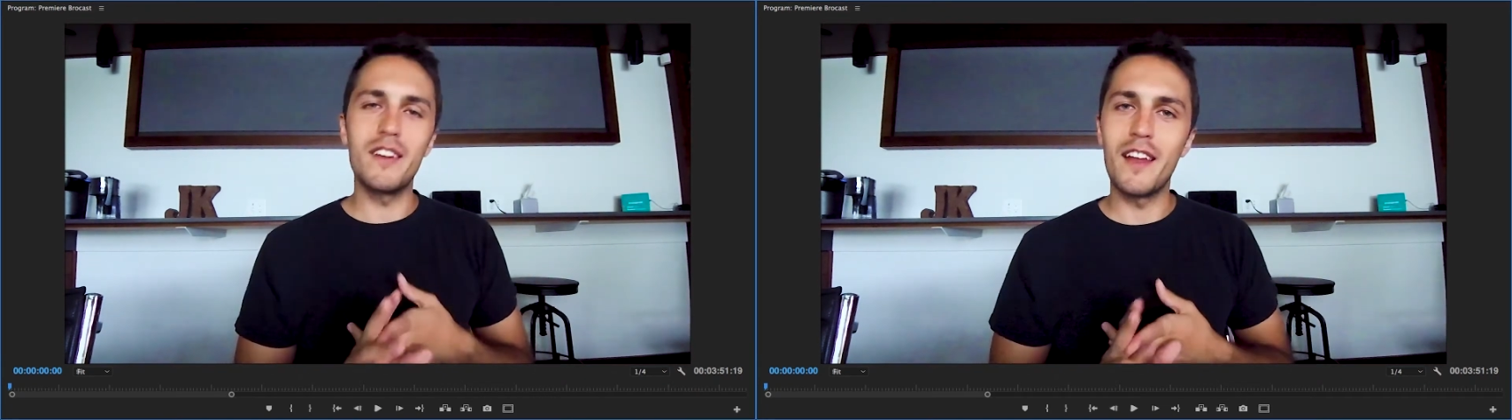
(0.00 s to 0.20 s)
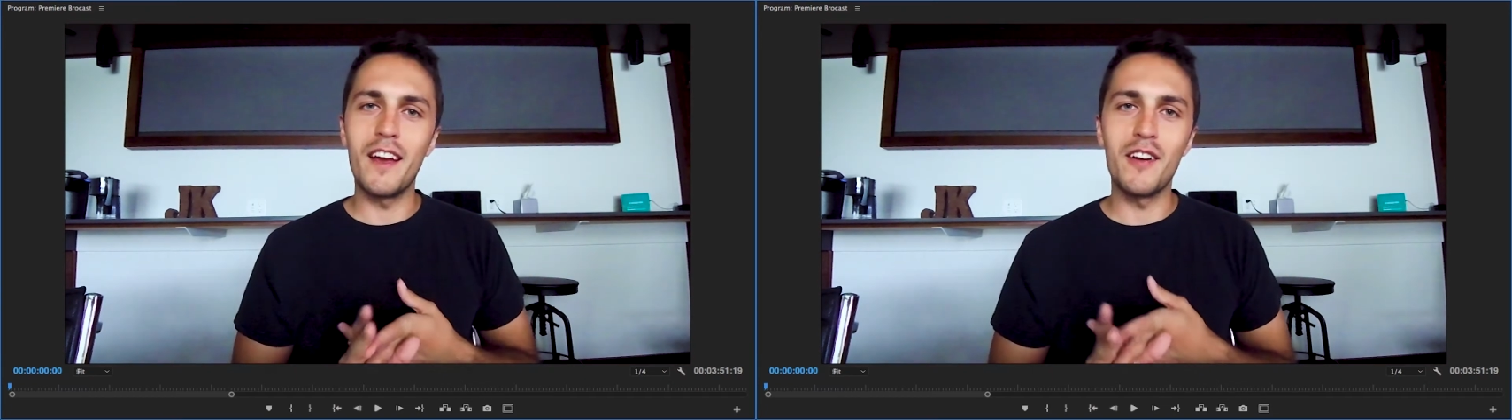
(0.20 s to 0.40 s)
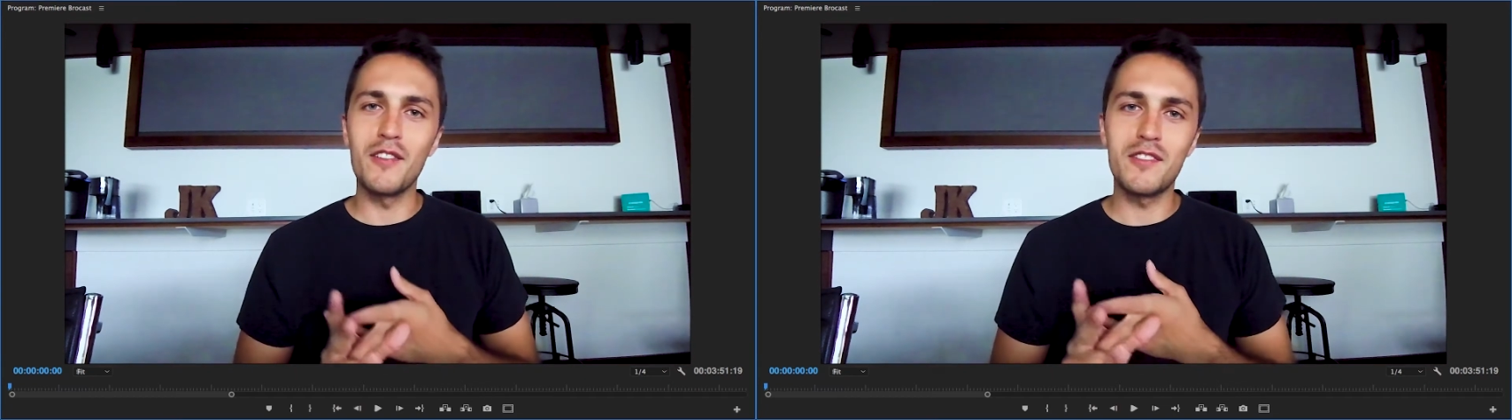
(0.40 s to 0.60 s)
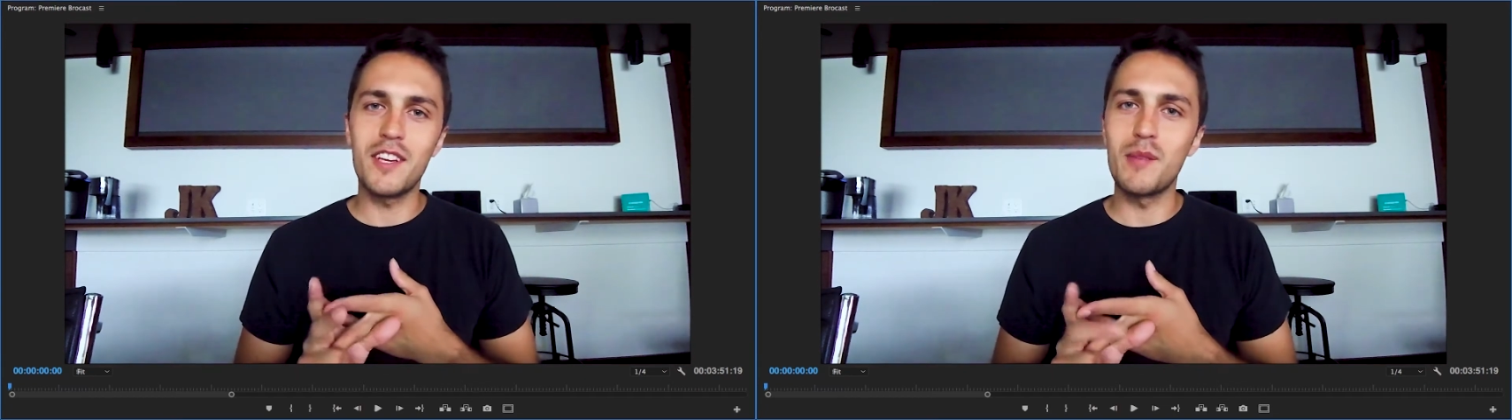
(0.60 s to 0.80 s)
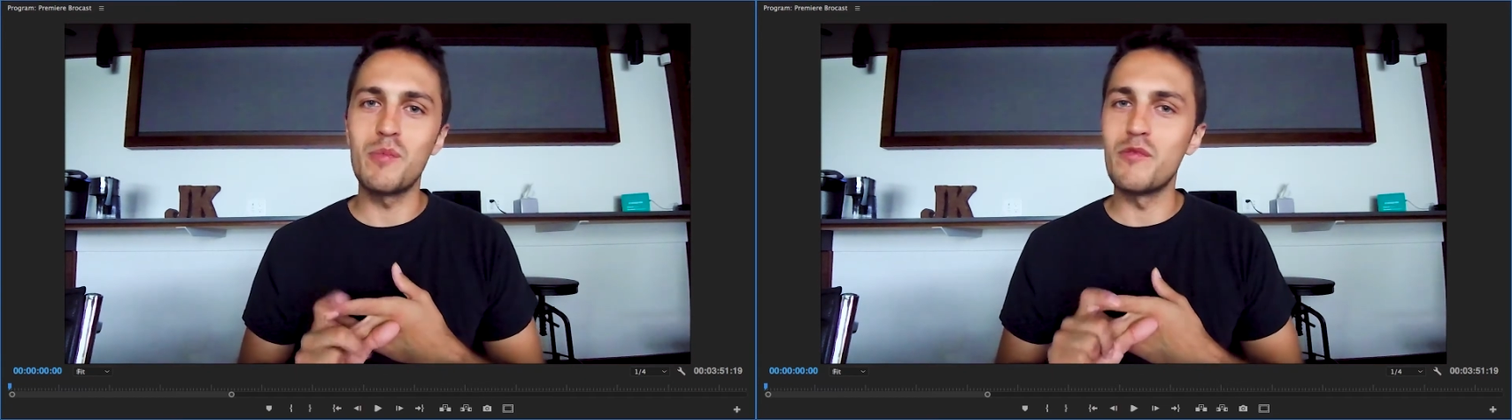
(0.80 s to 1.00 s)
now
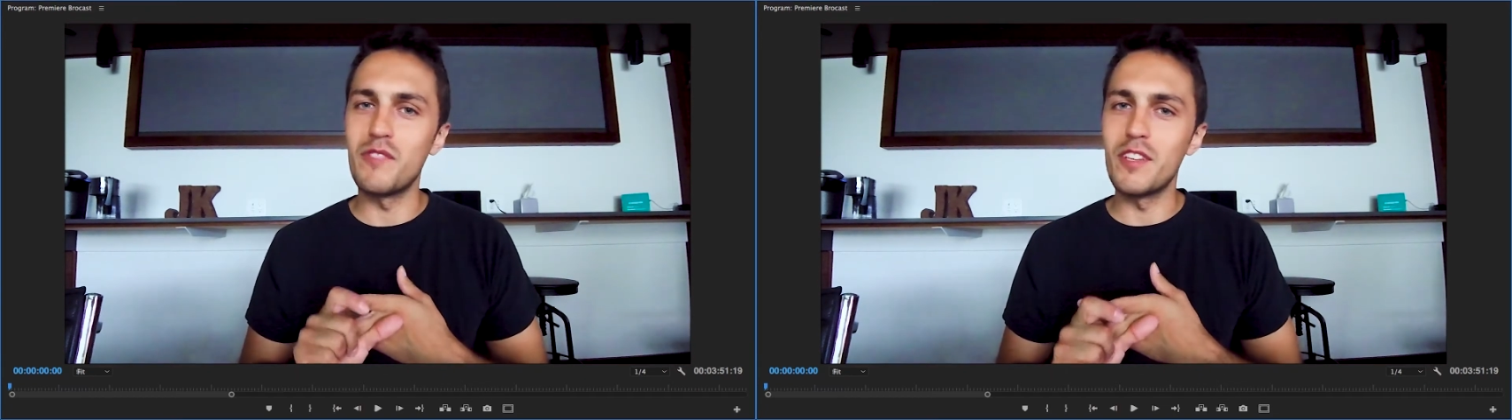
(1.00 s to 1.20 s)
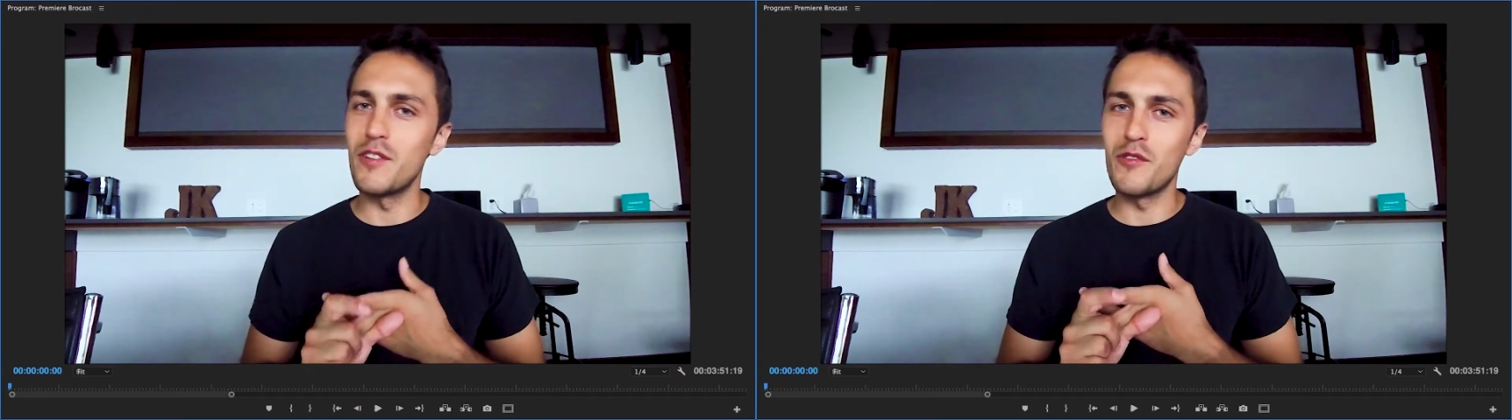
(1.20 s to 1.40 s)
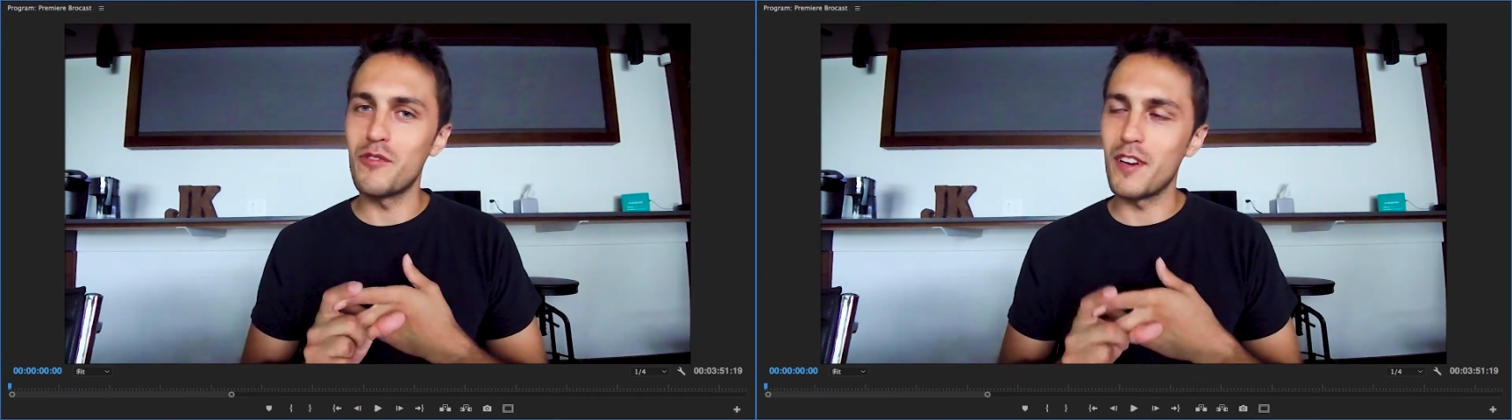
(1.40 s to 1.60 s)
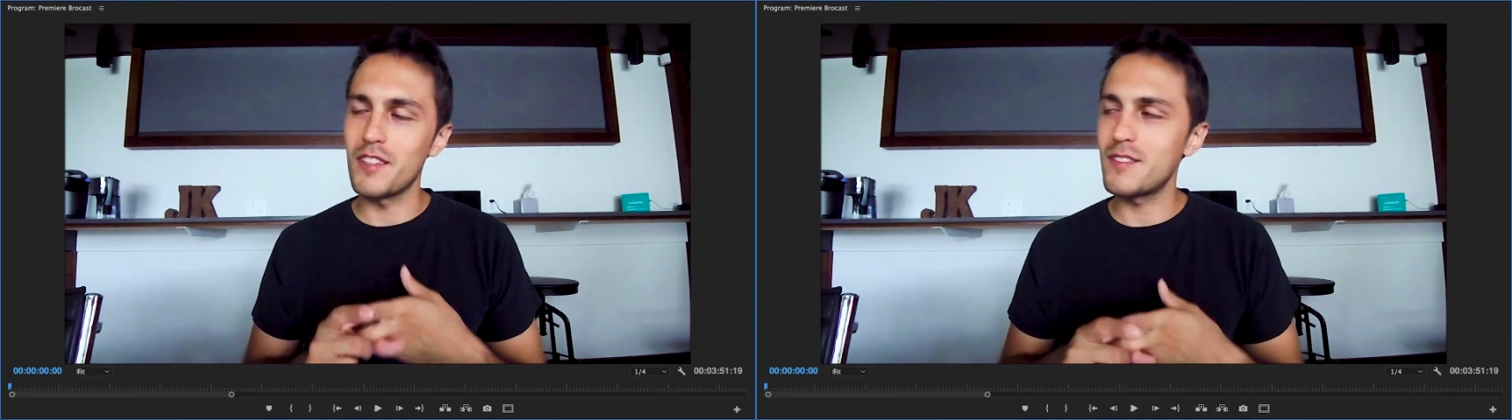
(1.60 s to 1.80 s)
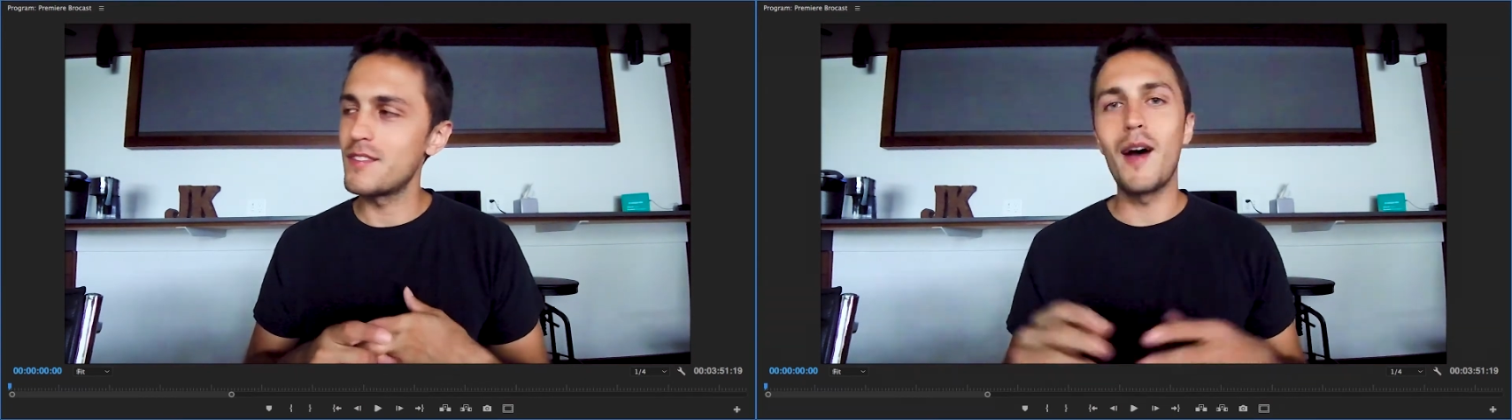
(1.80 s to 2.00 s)
type of video effects.